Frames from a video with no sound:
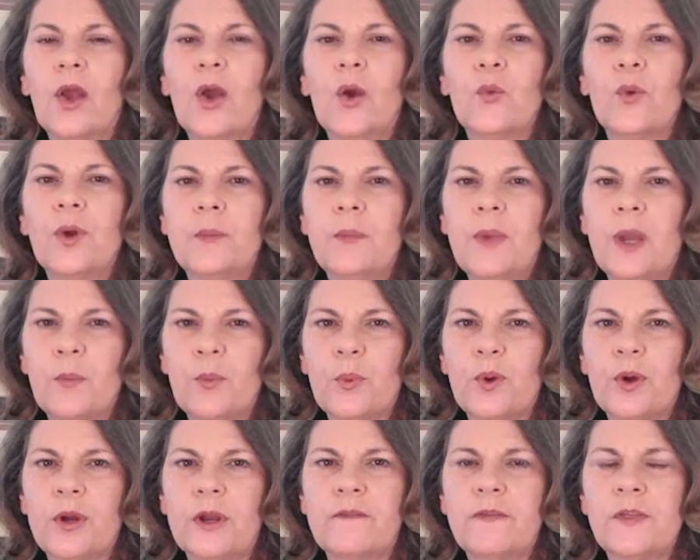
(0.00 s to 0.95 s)

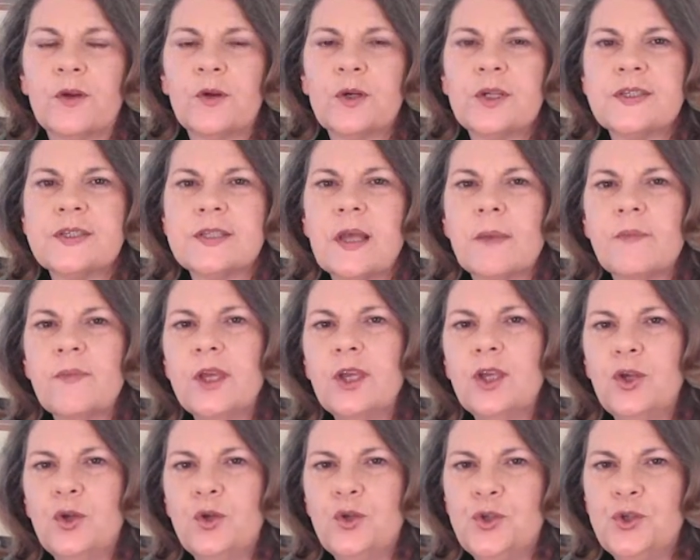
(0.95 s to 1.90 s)
Remember, if there is
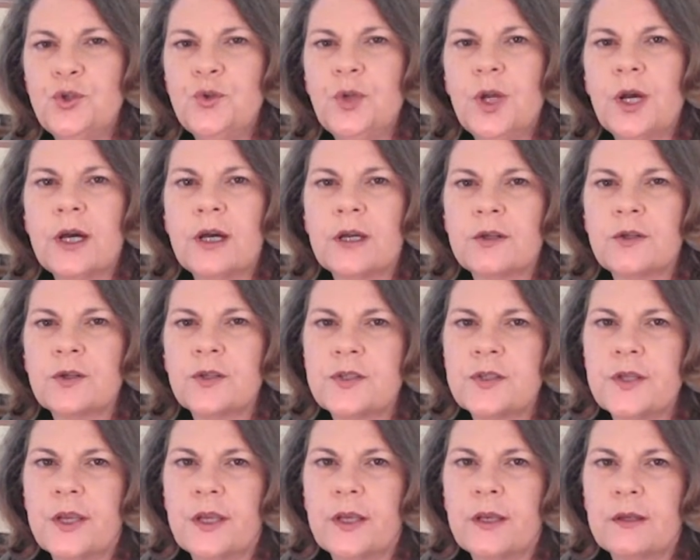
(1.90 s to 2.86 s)
something you do not
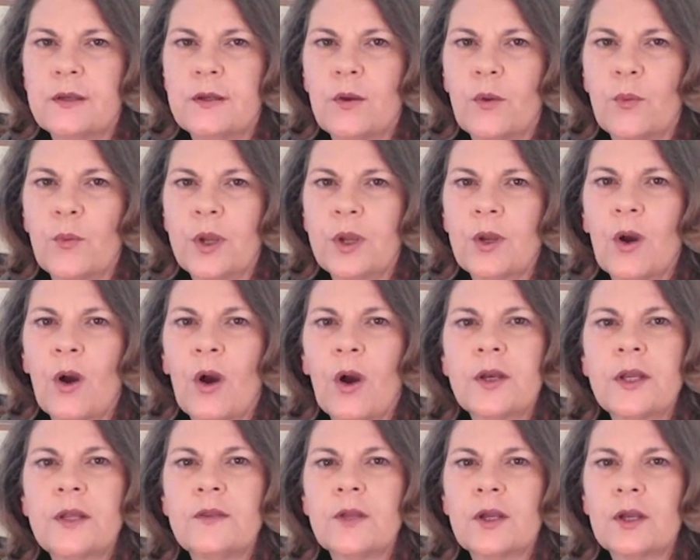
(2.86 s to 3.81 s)
understand
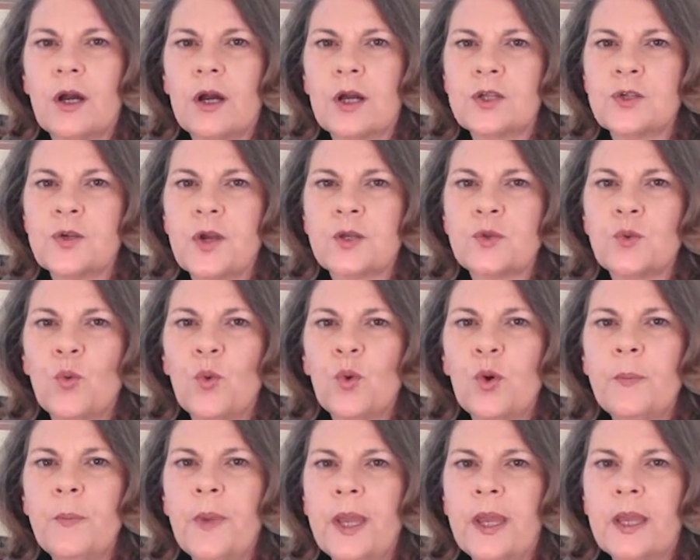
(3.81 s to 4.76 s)
regarding the contract
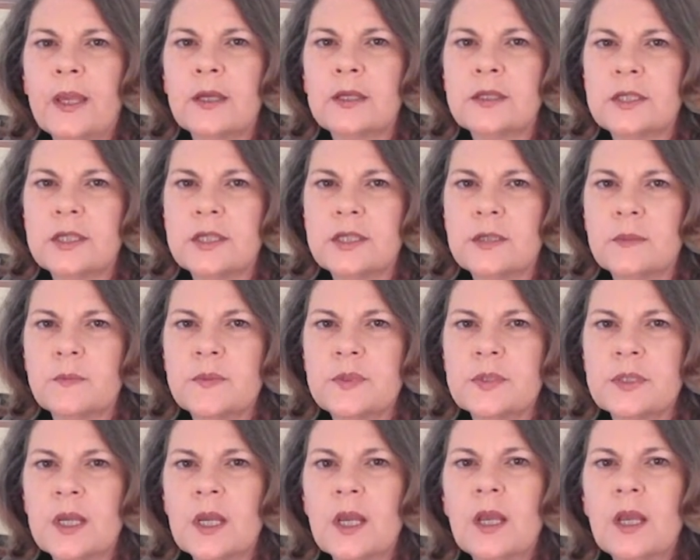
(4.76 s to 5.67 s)
or bank addendums,